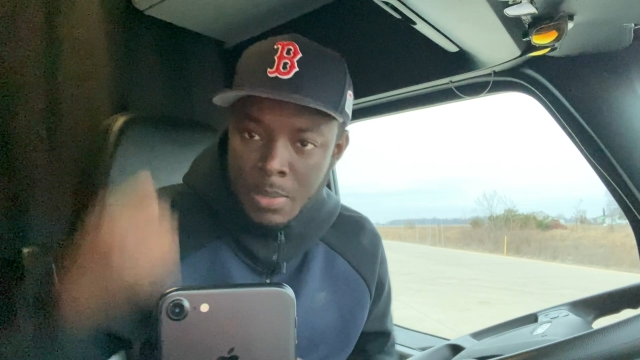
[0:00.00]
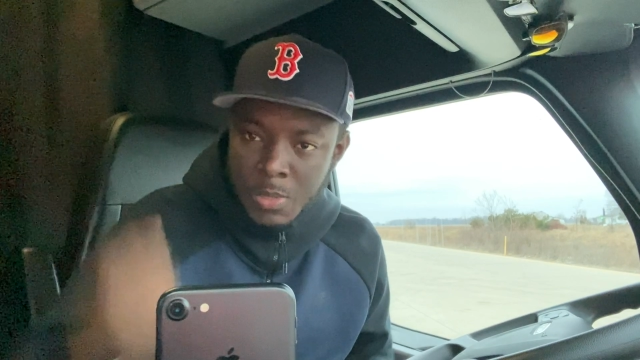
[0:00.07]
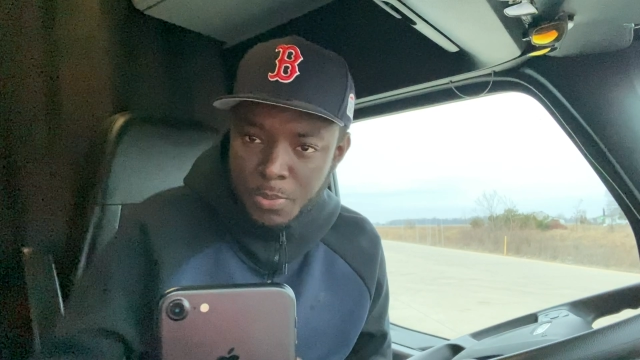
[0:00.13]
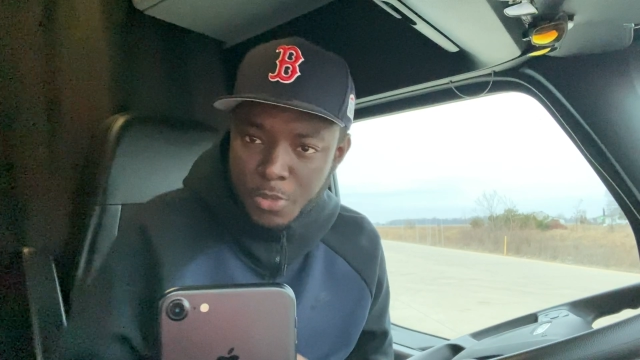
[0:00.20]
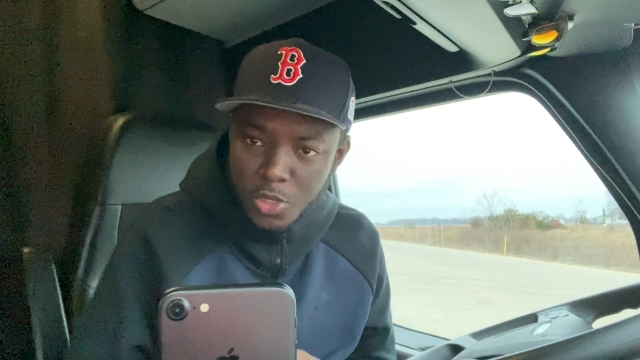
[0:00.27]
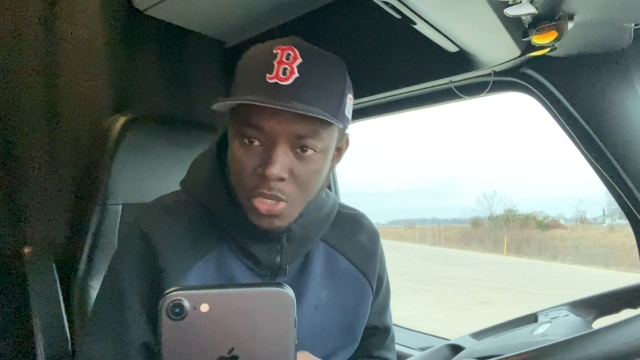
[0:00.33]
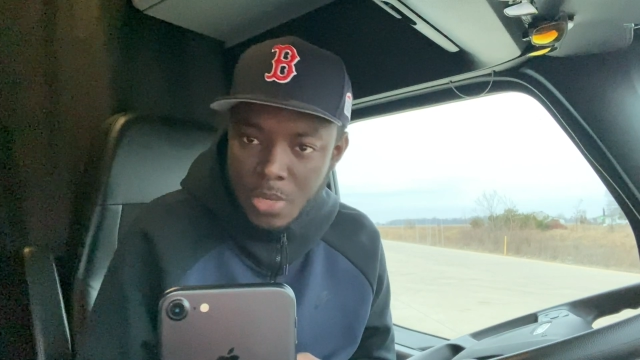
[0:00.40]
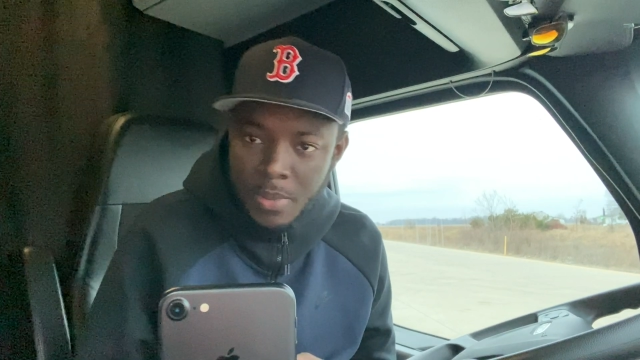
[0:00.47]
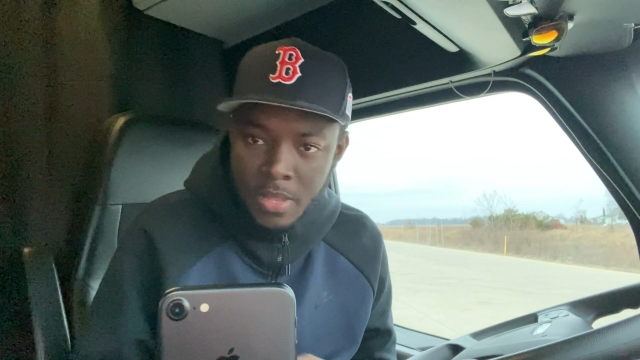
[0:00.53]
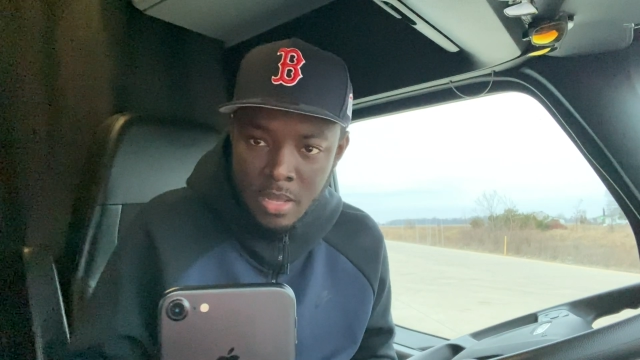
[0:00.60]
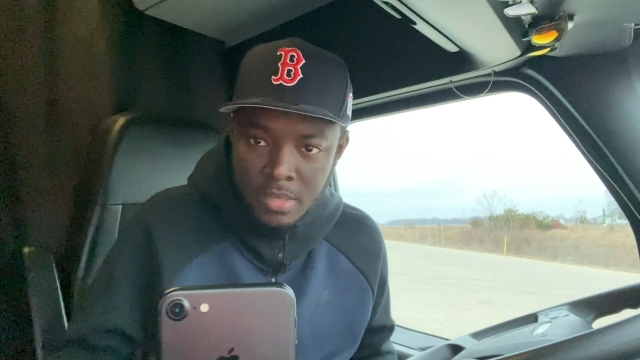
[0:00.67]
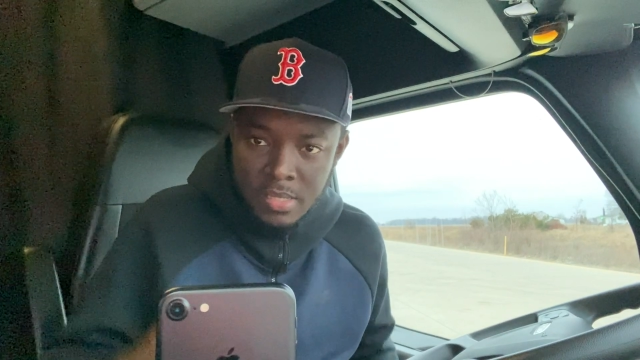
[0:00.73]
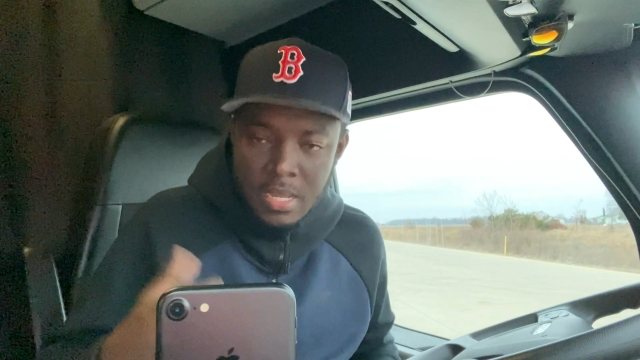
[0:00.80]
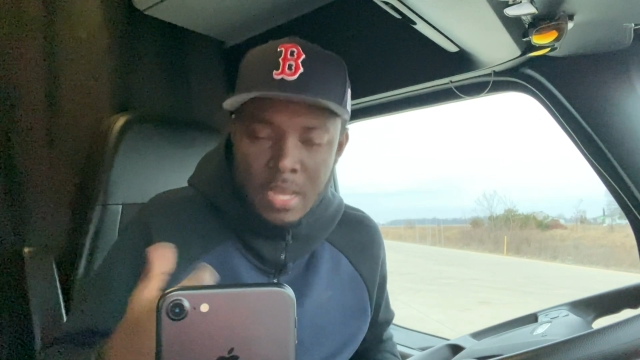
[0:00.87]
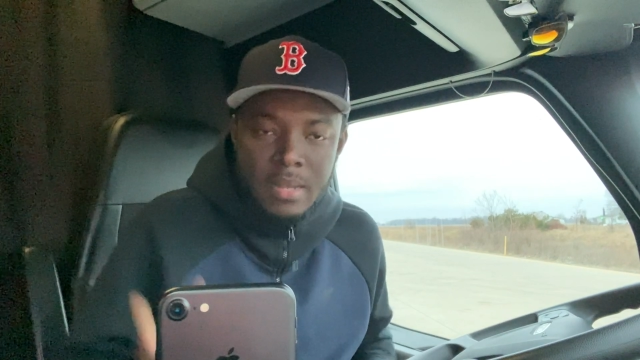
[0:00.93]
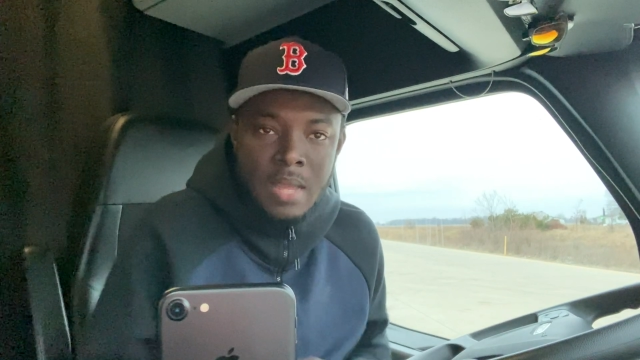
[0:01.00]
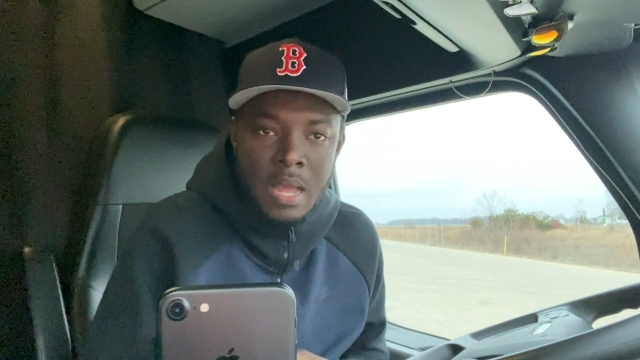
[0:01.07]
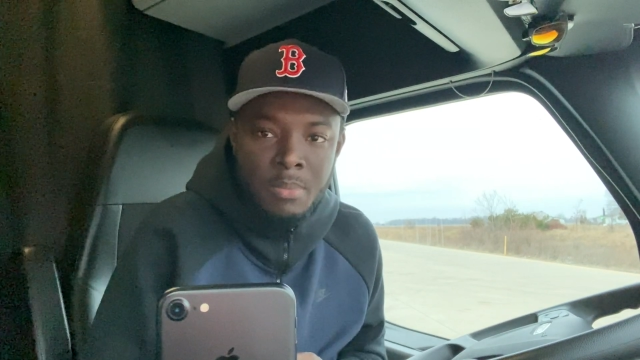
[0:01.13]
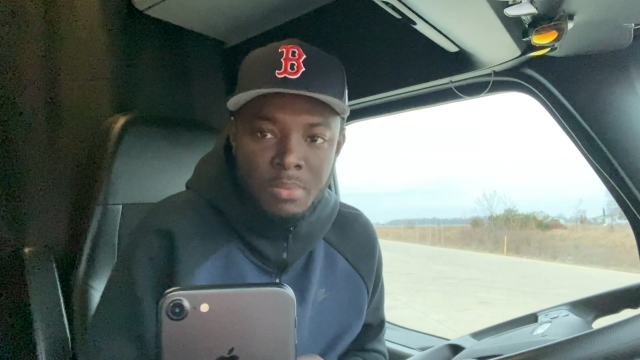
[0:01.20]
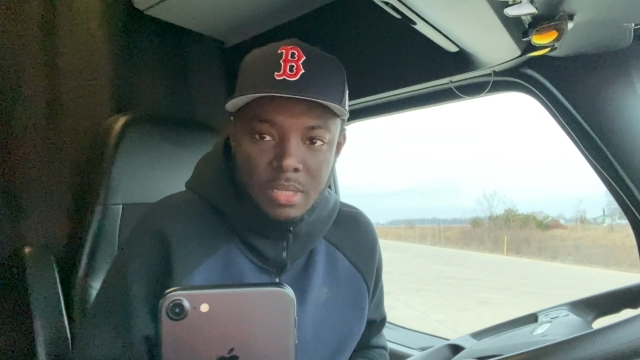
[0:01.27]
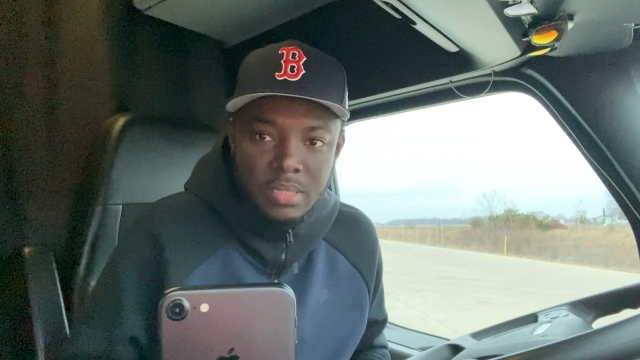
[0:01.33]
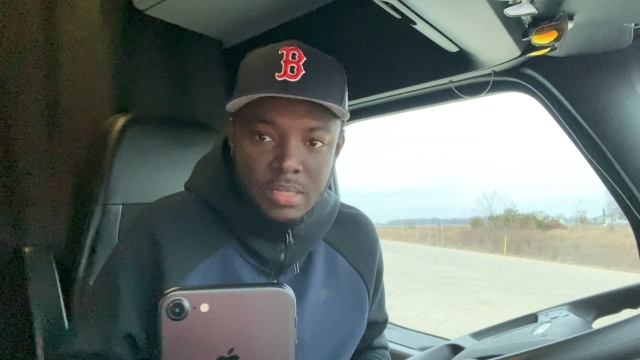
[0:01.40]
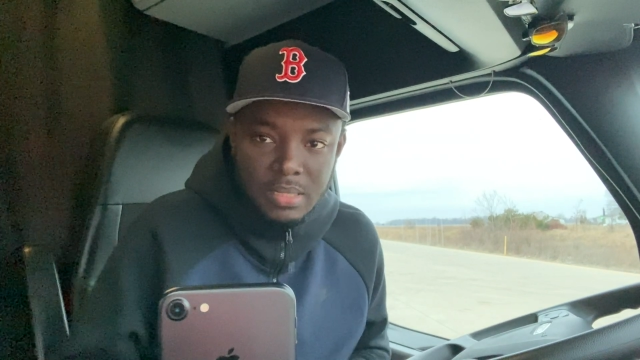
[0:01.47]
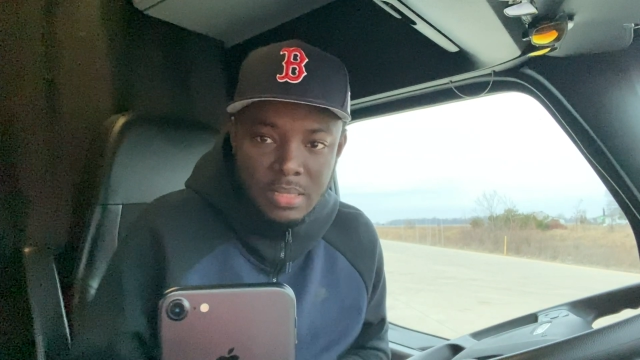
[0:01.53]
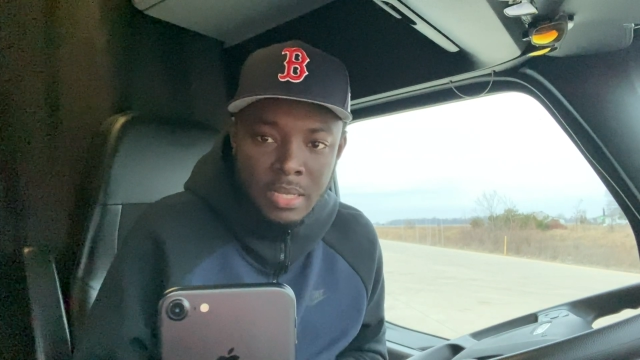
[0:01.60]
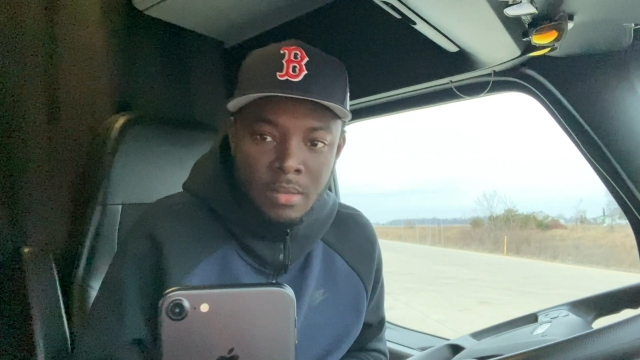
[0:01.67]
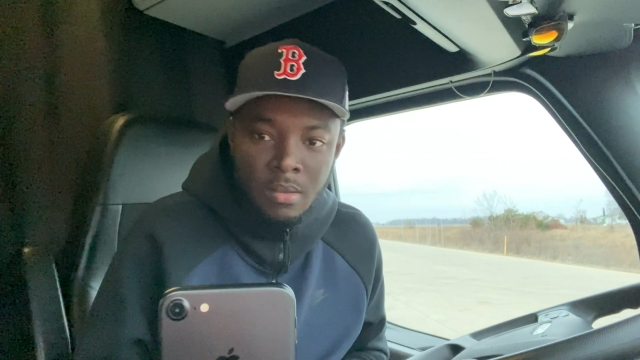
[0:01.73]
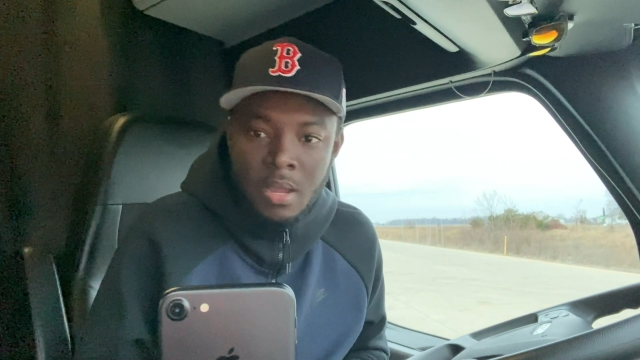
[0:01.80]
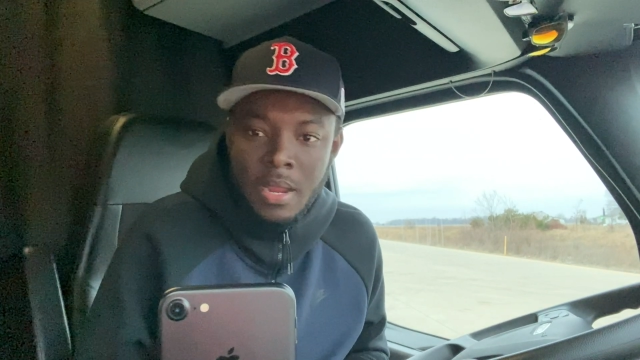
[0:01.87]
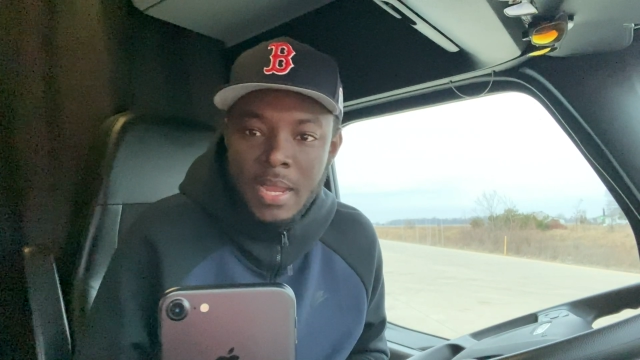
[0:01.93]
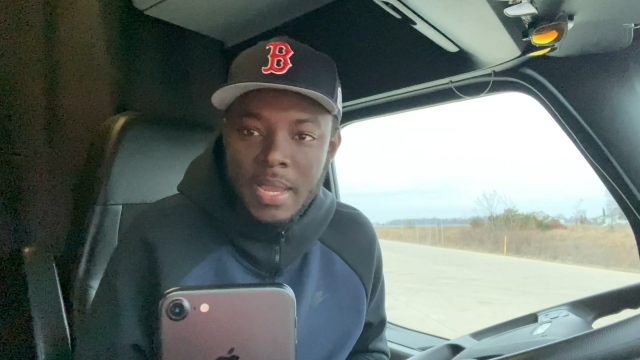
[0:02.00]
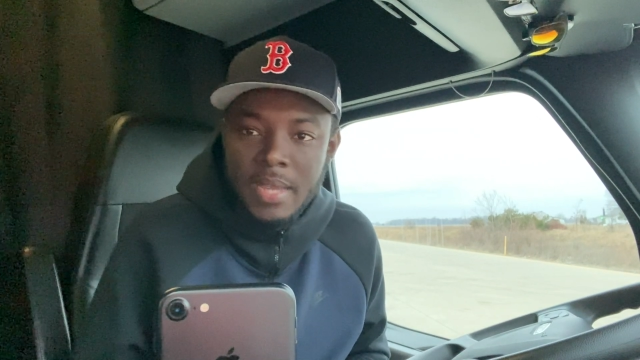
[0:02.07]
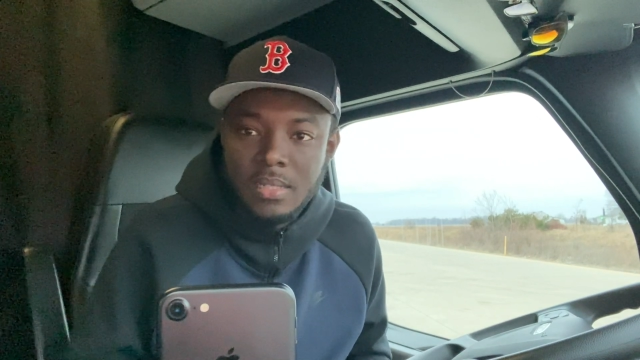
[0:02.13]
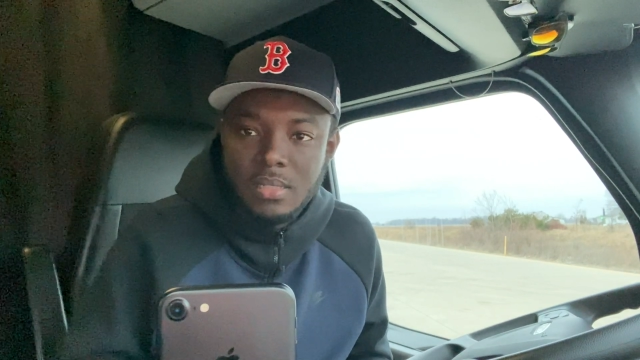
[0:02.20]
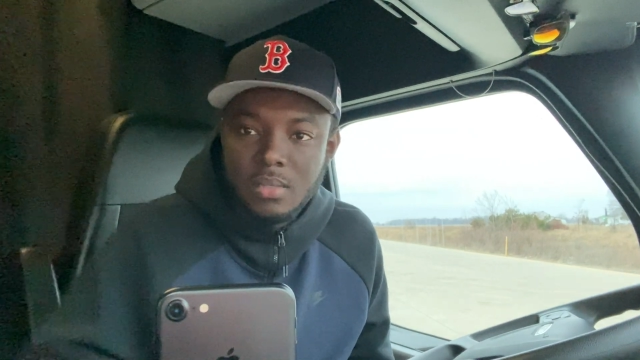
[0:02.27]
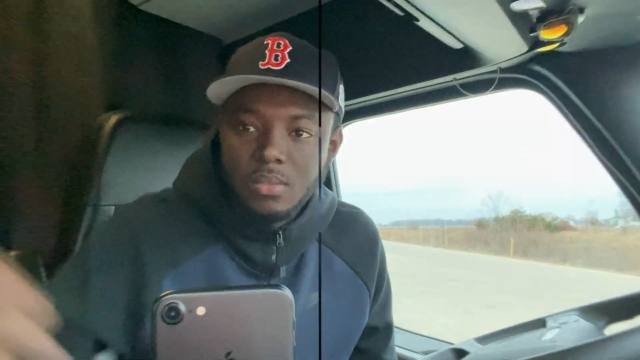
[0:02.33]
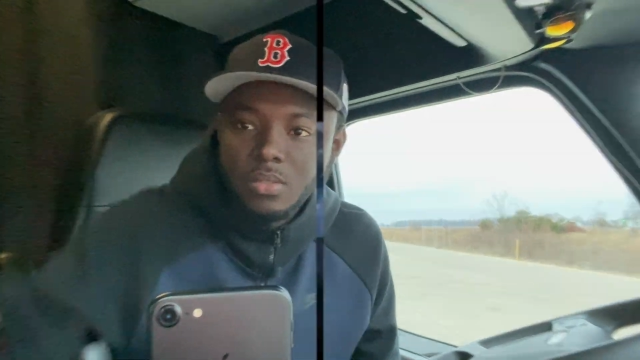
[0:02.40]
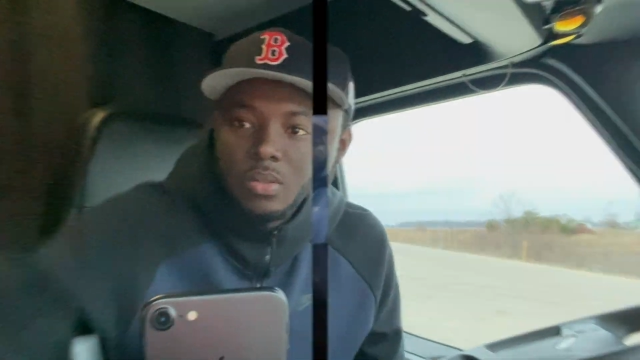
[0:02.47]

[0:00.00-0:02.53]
pre-trip, and you're gonna see how Dom does his thing. All right, guys. So